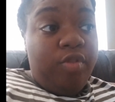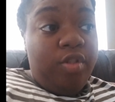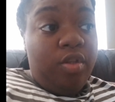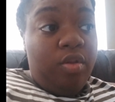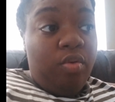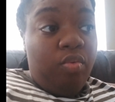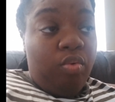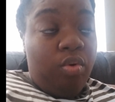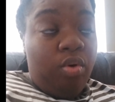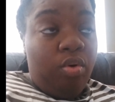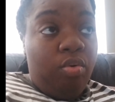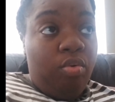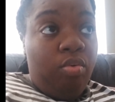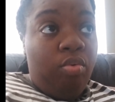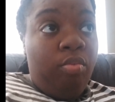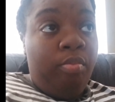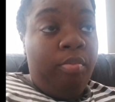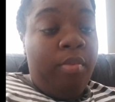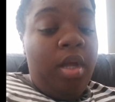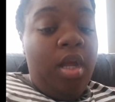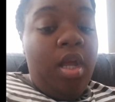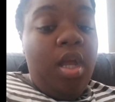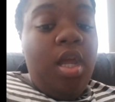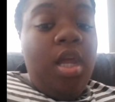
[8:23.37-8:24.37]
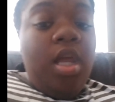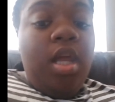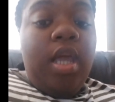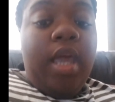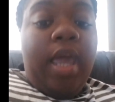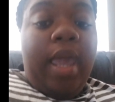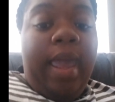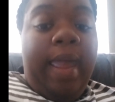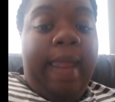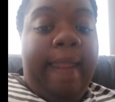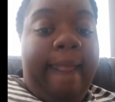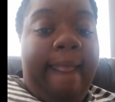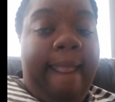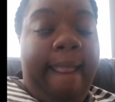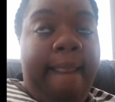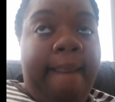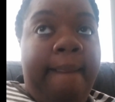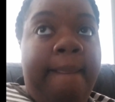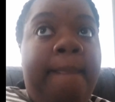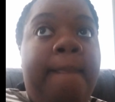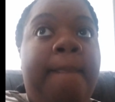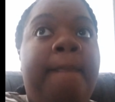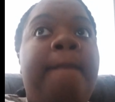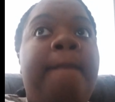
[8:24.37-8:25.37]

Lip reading: to the room. And